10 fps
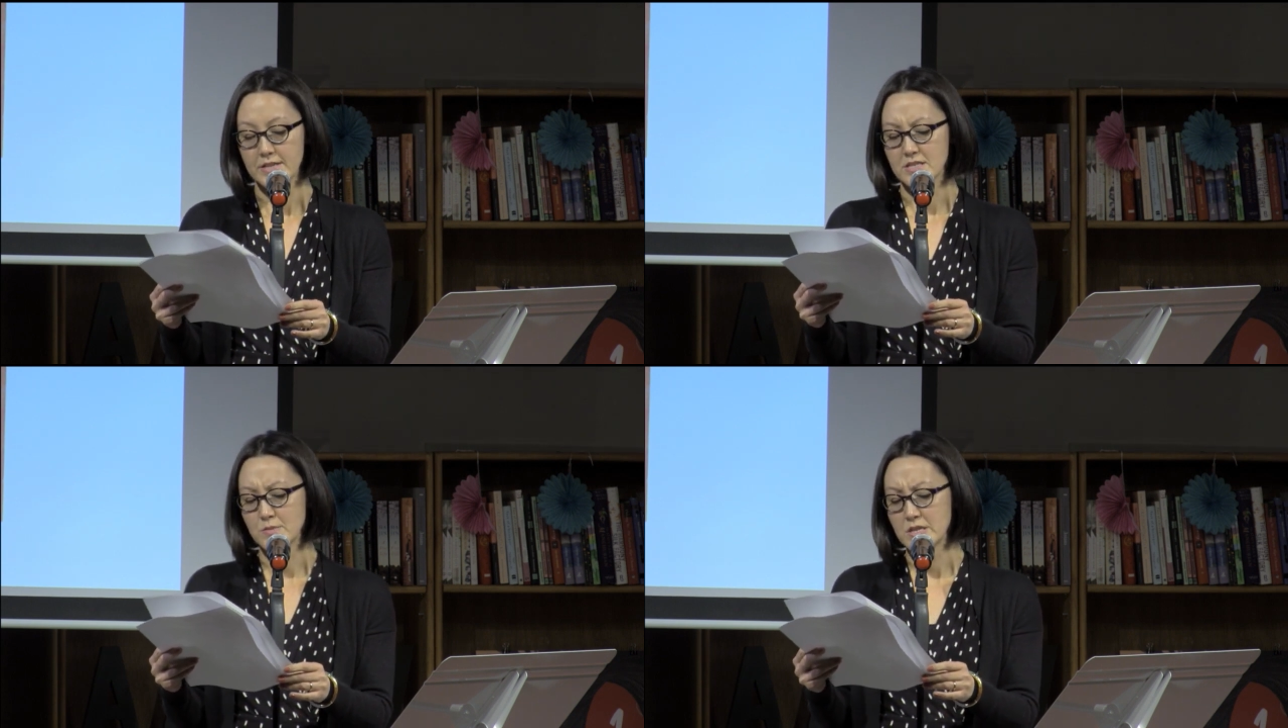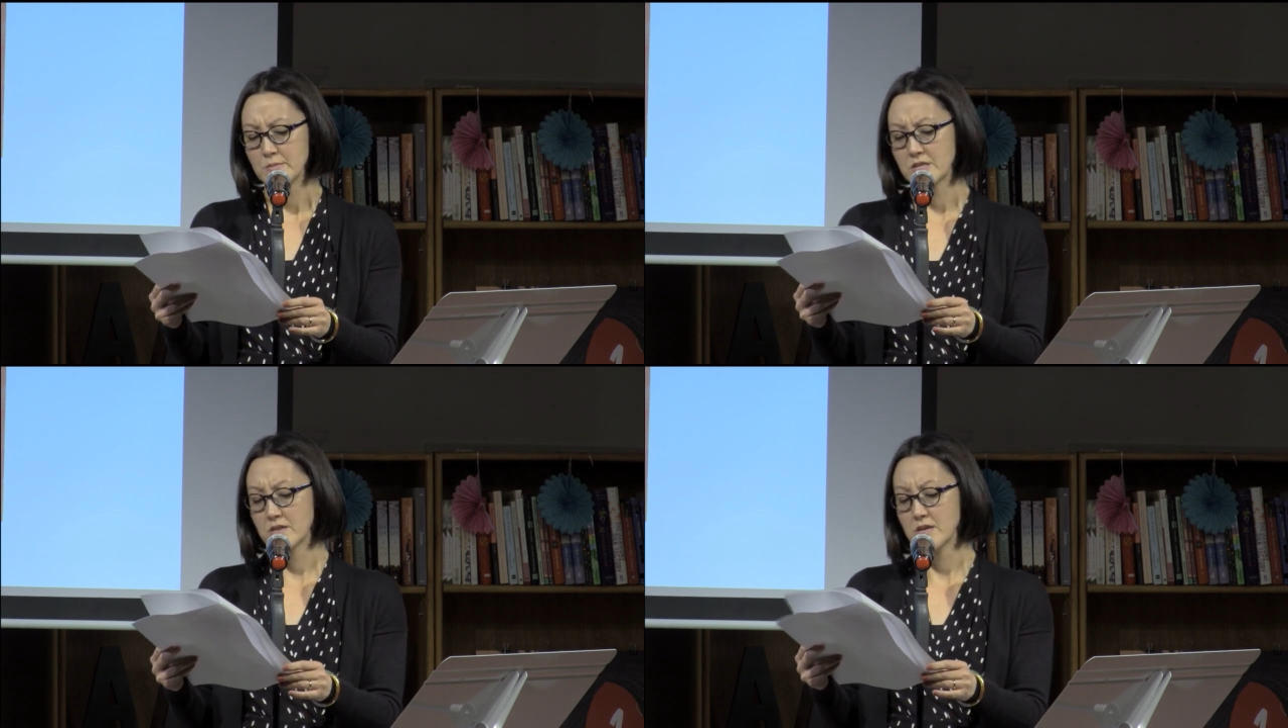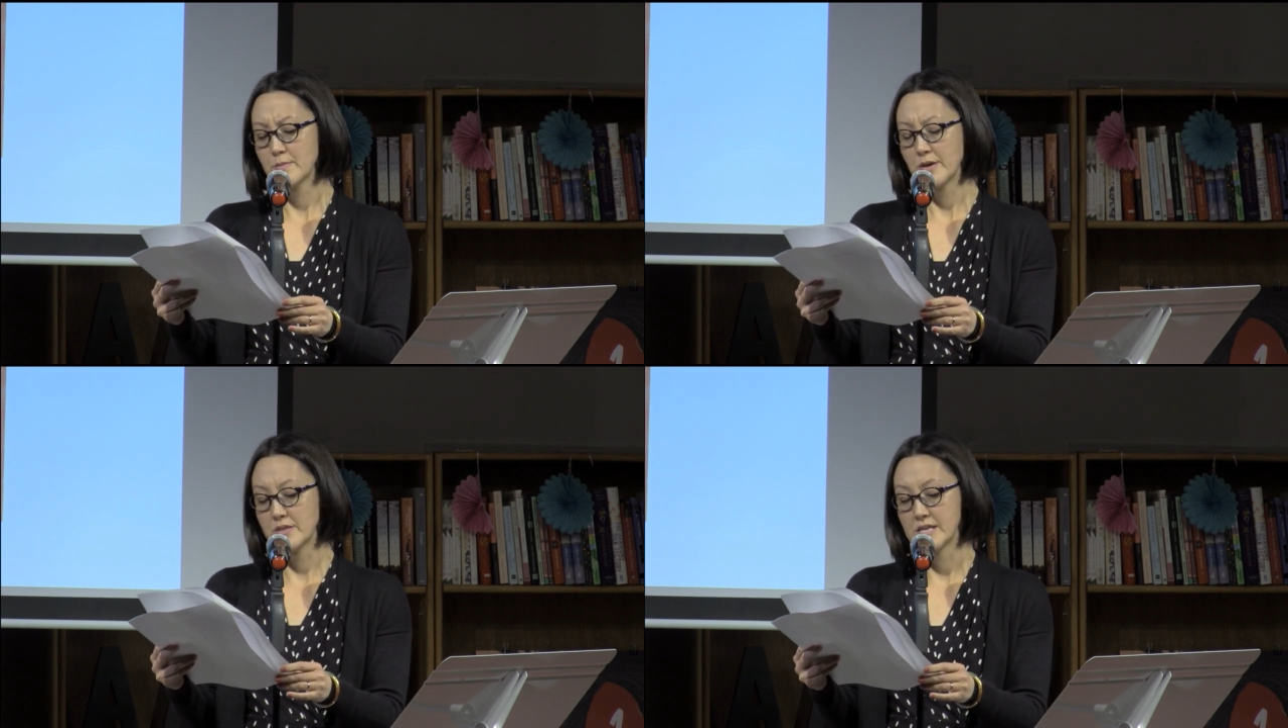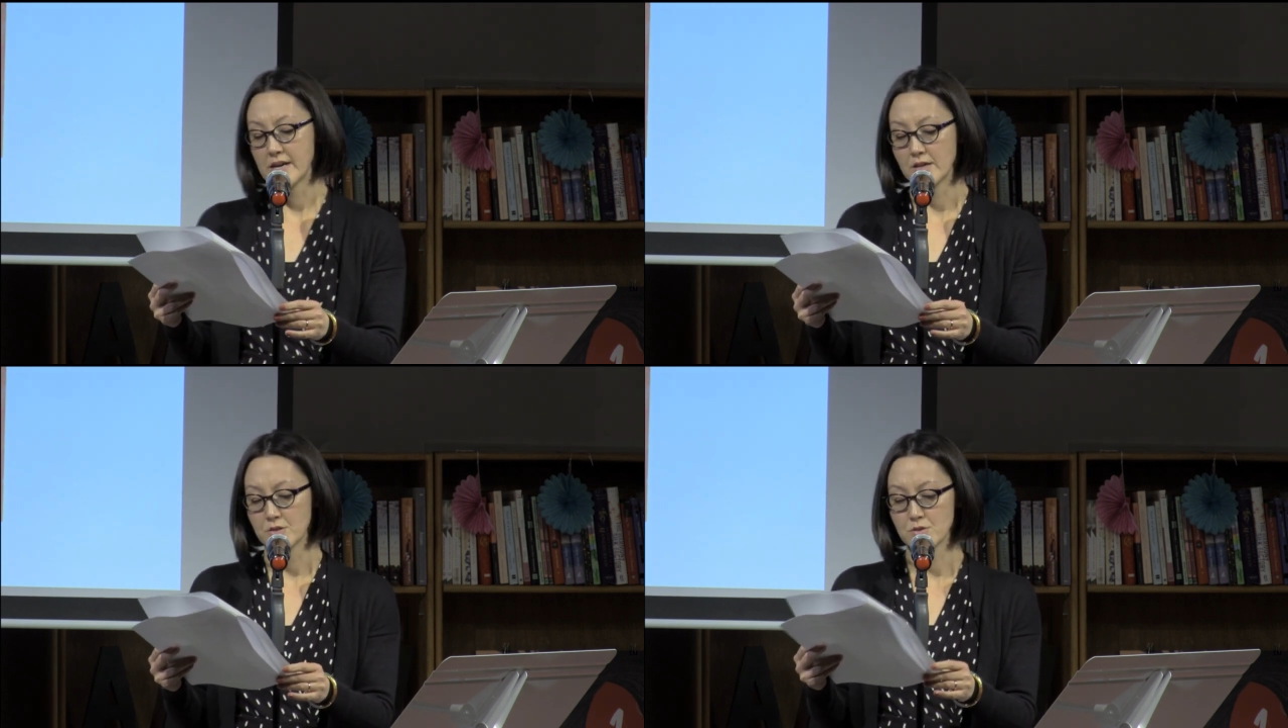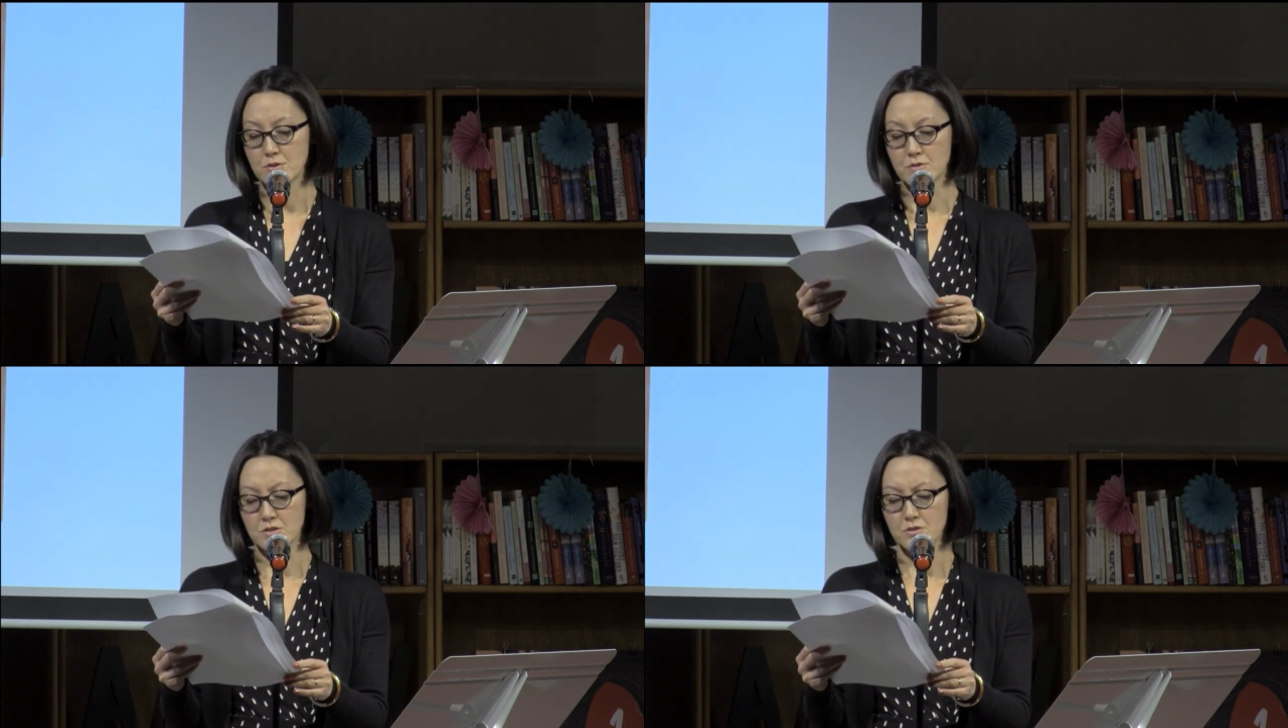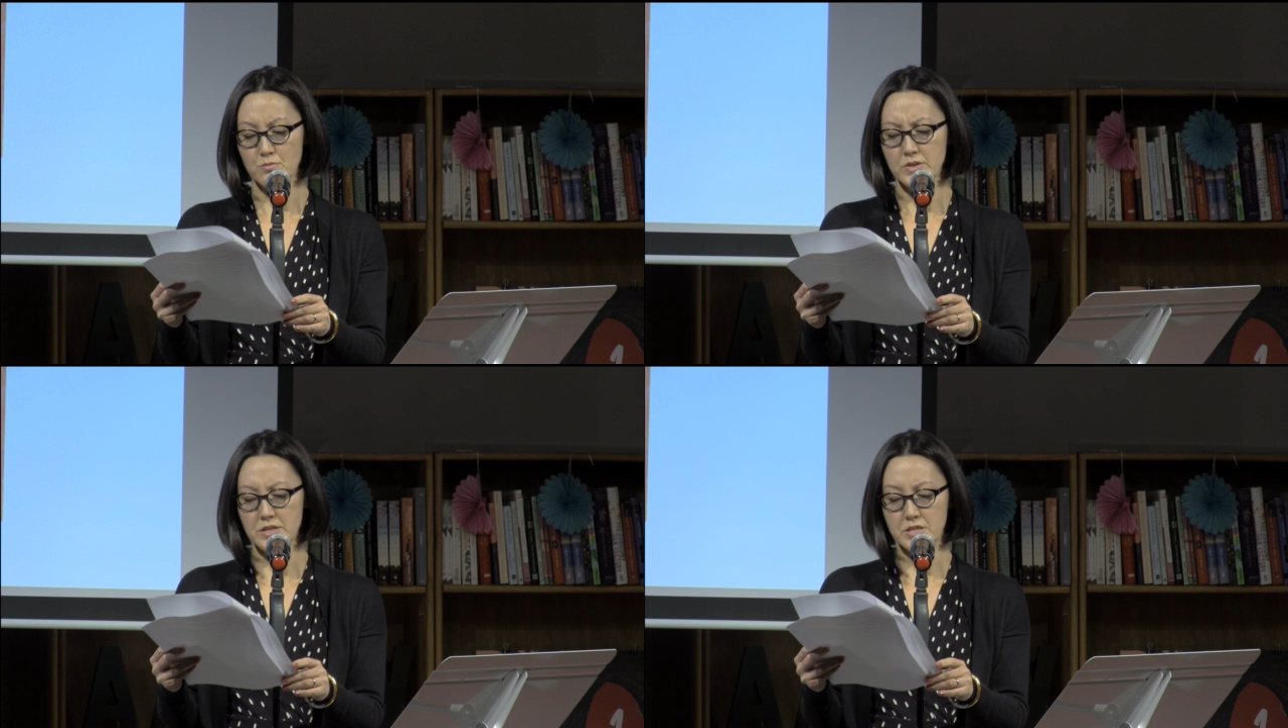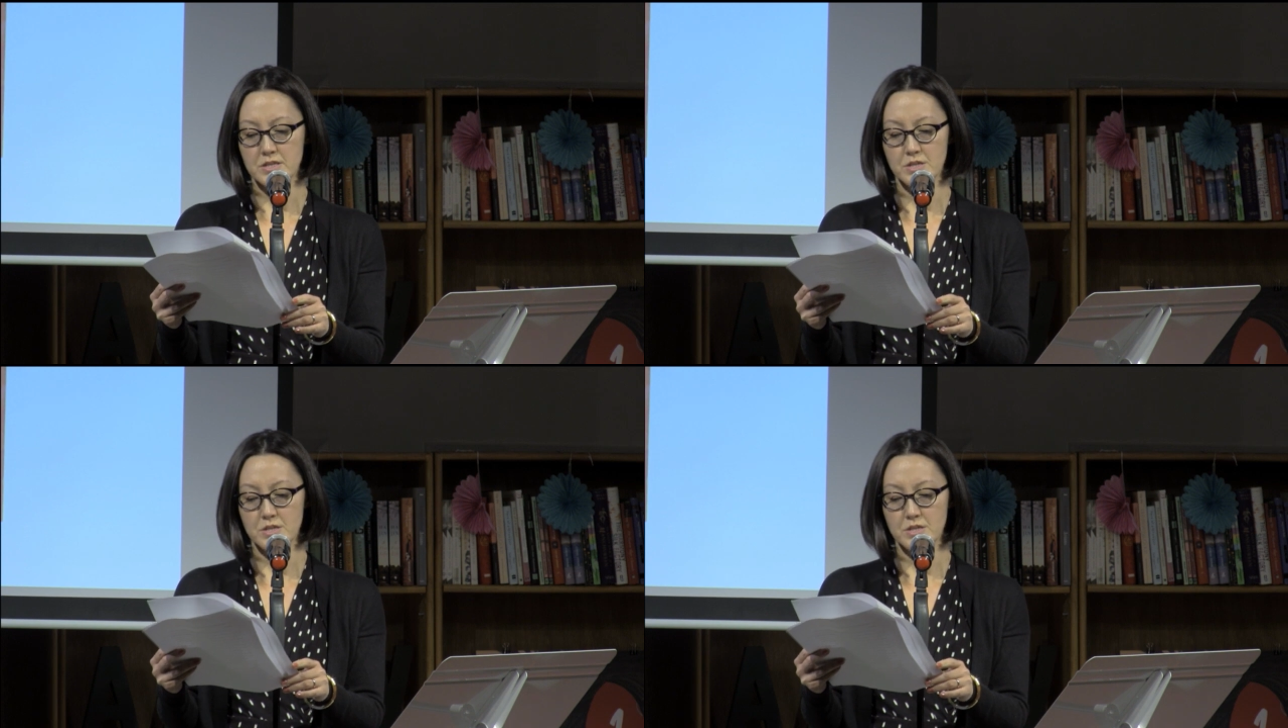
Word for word: Sometimes she thought about attacking Suho so much